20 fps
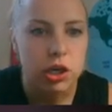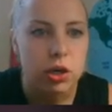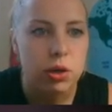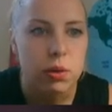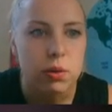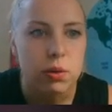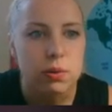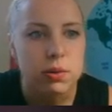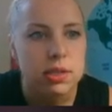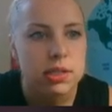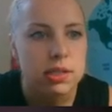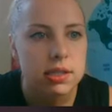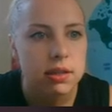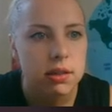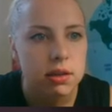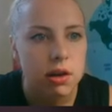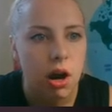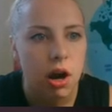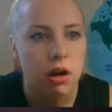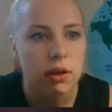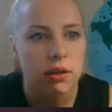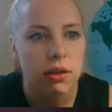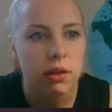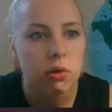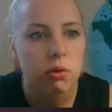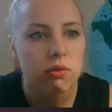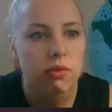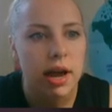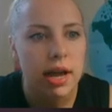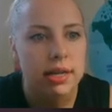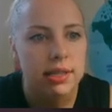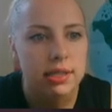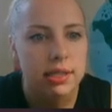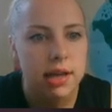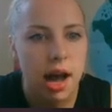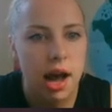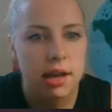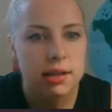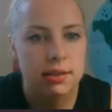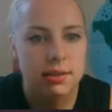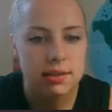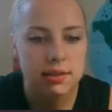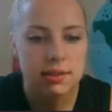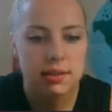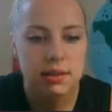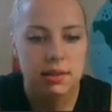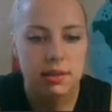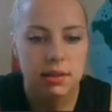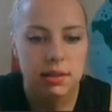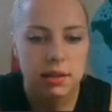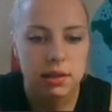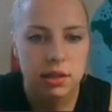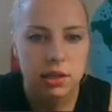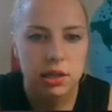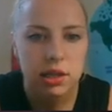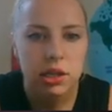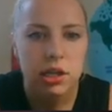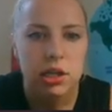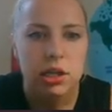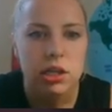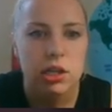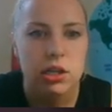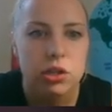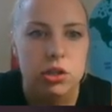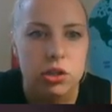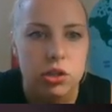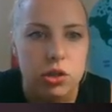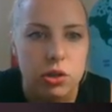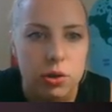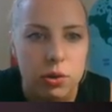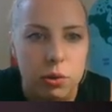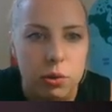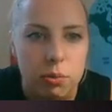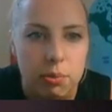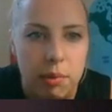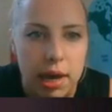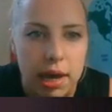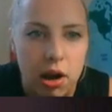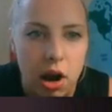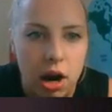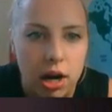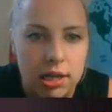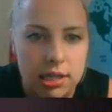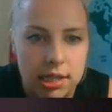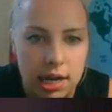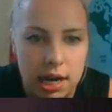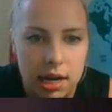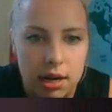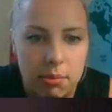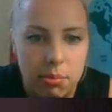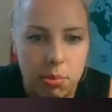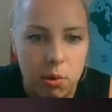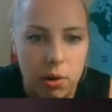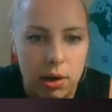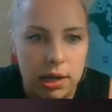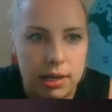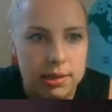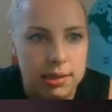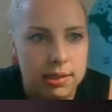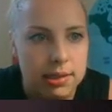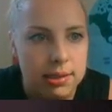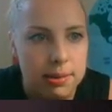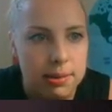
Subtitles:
use our little red dots to make our data points.